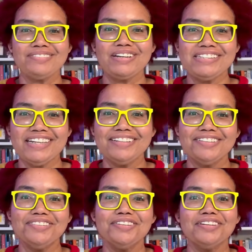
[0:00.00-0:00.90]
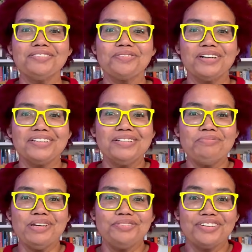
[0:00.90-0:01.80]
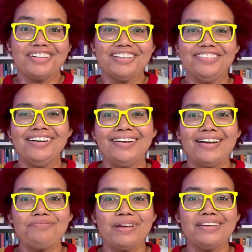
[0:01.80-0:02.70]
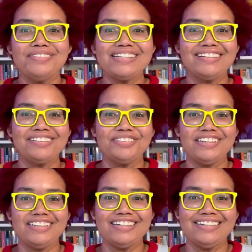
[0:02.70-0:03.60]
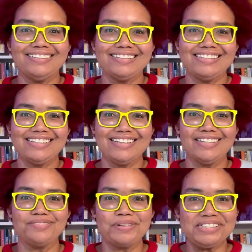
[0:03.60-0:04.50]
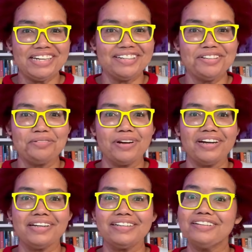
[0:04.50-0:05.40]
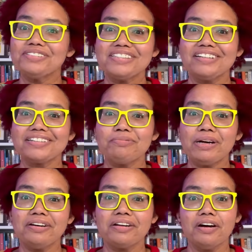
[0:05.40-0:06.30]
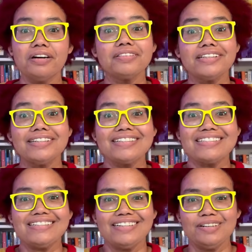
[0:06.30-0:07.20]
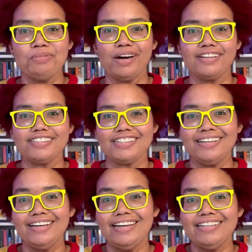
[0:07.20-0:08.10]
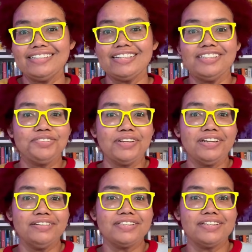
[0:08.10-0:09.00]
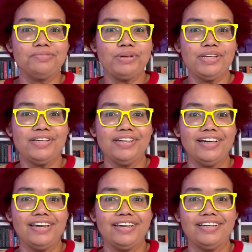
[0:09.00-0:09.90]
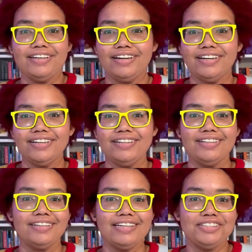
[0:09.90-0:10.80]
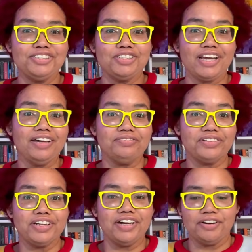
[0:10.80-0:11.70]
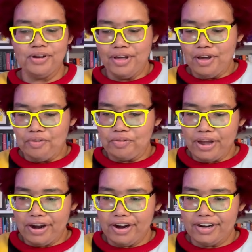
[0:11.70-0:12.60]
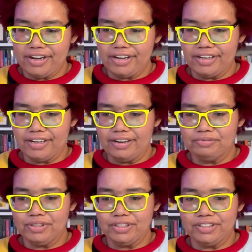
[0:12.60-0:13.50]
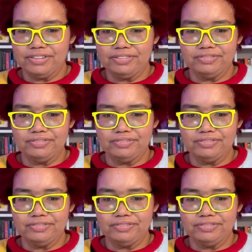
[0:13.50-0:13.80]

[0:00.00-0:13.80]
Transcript: my channel, or welcome if you're new. My name is Olivia and this is my channel where I love to talk about all things nail polish. Today's video is going to be a let's chat video where I'm gonna